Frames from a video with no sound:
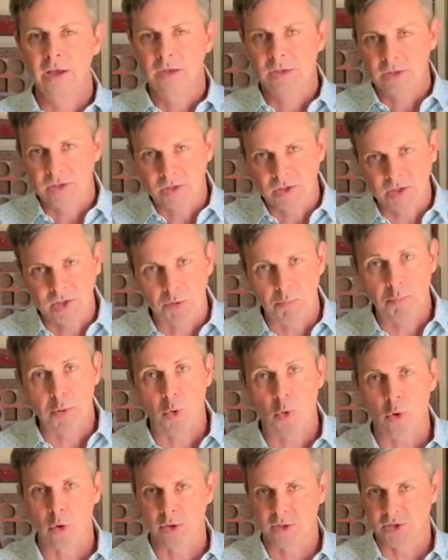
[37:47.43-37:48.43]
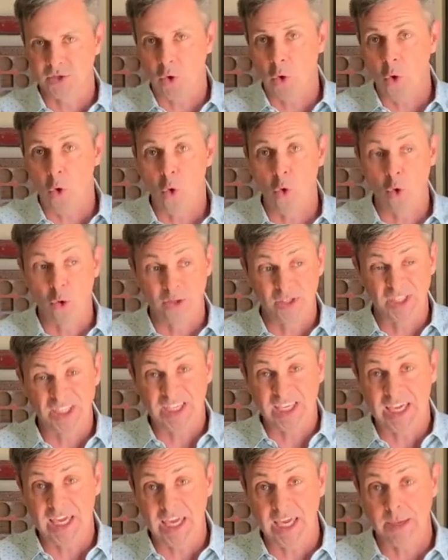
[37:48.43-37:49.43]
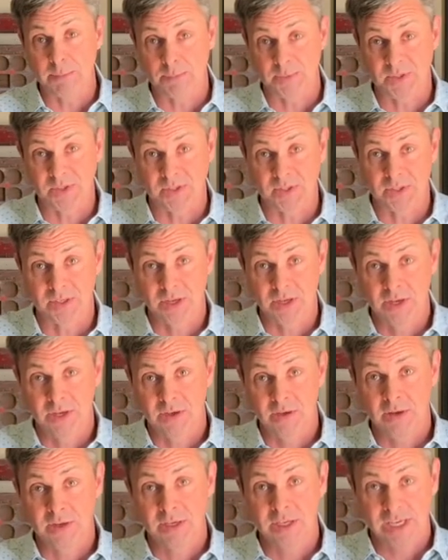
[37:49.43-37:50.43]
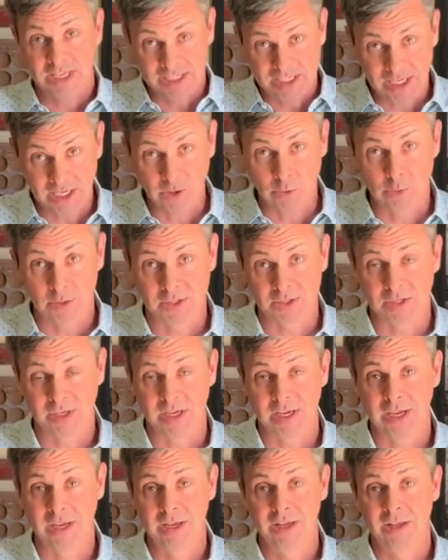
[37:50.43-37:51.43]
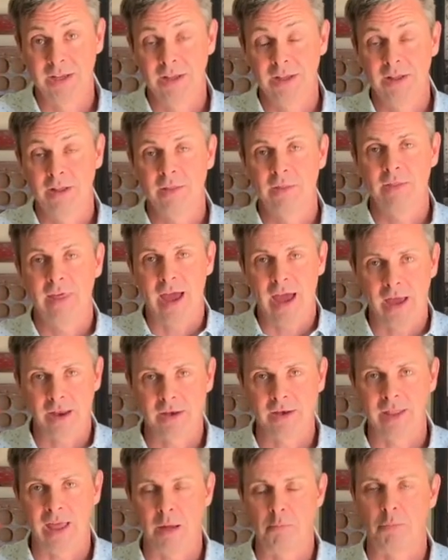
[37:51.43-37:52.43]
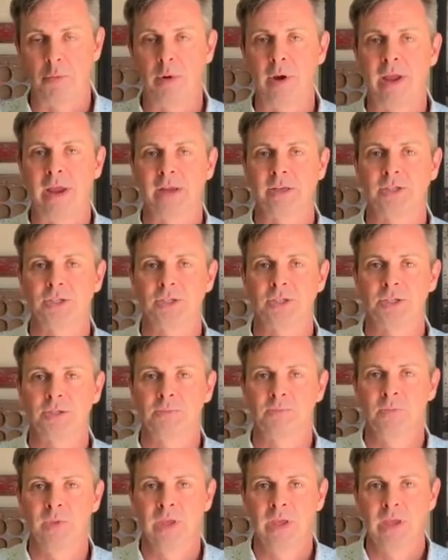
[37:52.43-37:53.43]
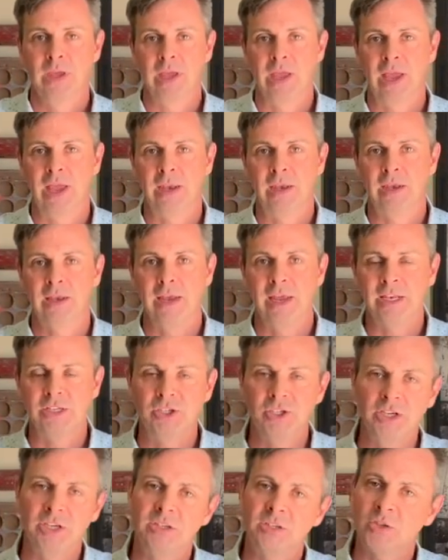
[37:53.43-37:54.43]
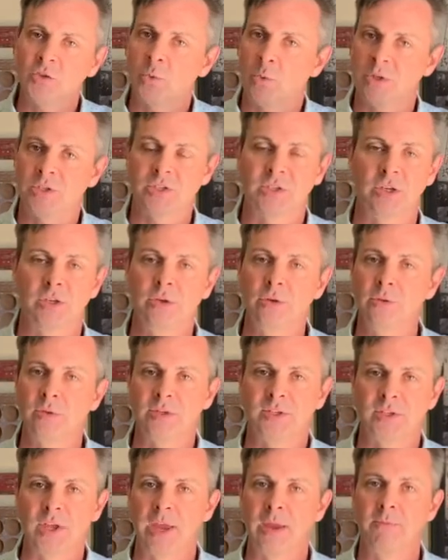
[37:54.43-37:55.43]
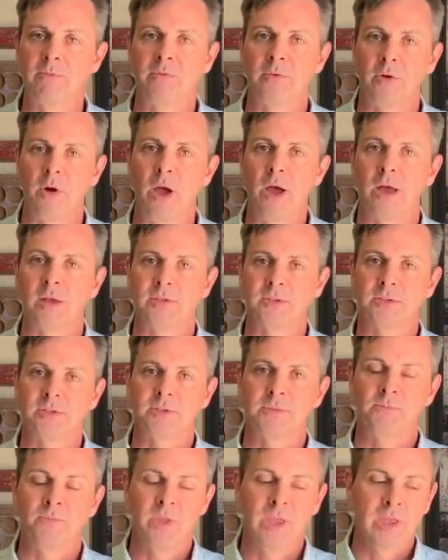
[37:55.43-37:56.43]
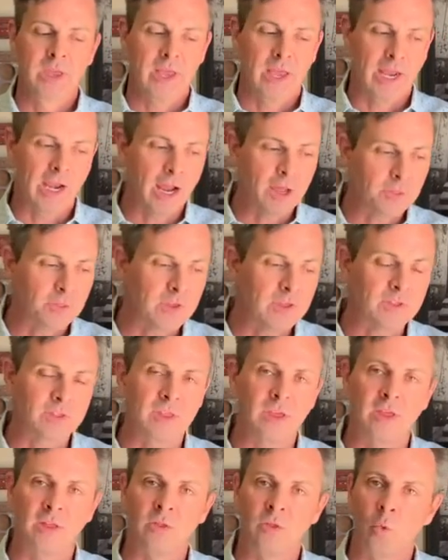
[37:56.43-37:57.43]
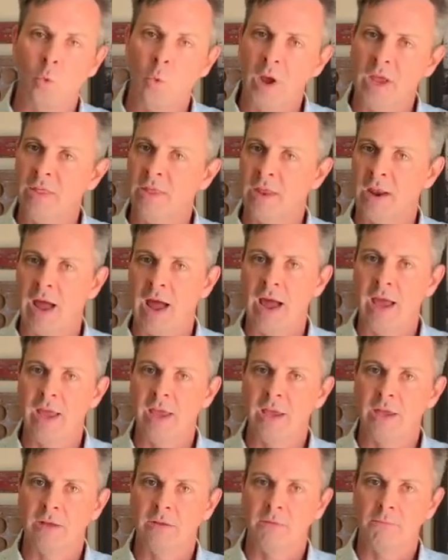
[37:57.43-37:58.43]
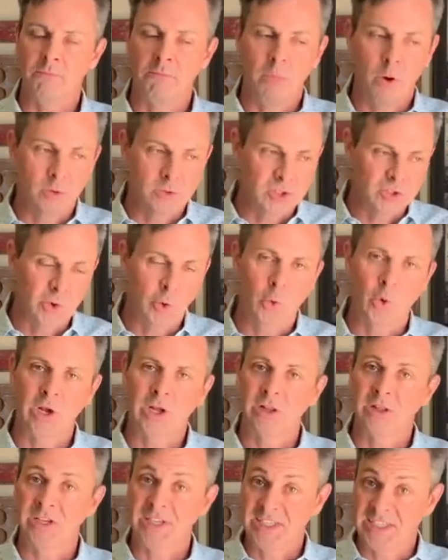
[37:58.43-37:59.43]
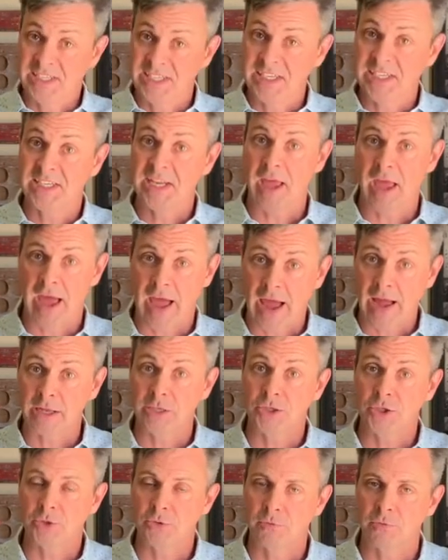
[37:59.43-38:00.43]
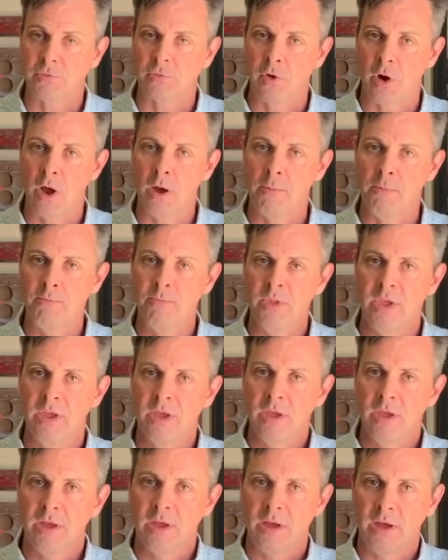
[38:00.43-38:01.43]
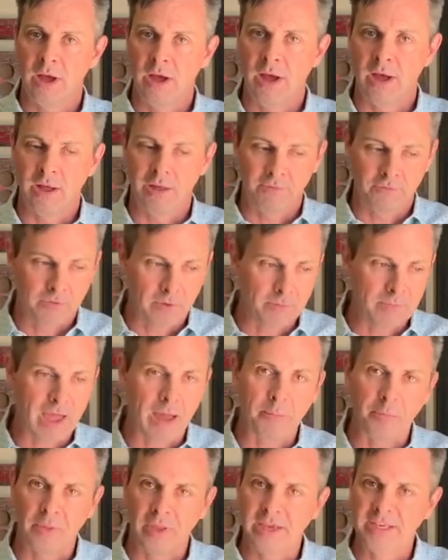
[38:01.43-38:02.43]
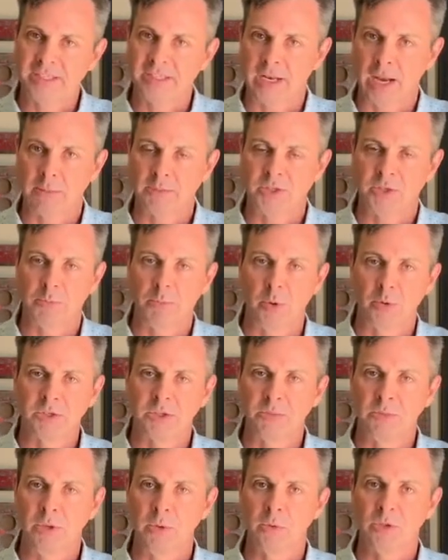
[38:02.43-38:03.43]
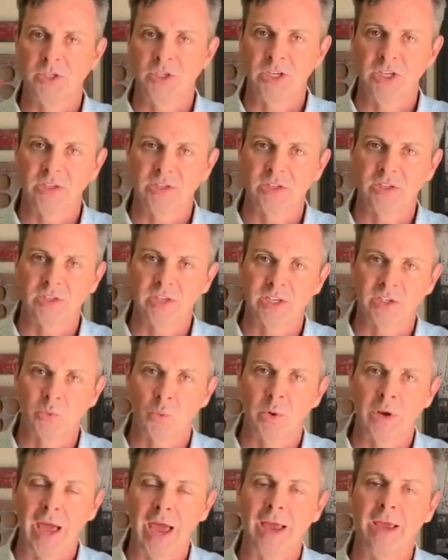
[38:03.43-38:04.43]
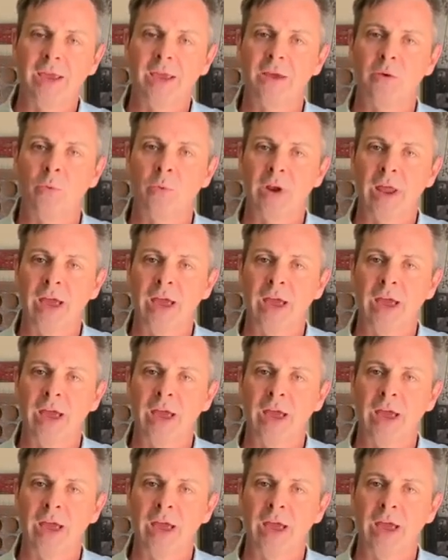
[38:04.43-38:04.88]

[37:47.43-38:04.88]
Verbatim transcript: supports, holds, keeps continuously that, that branch. And, and Jesus wants to do the same for us. And I think that the way that I most quickly detach from uh, from that place that I'm supposed to be with Jesus is when I when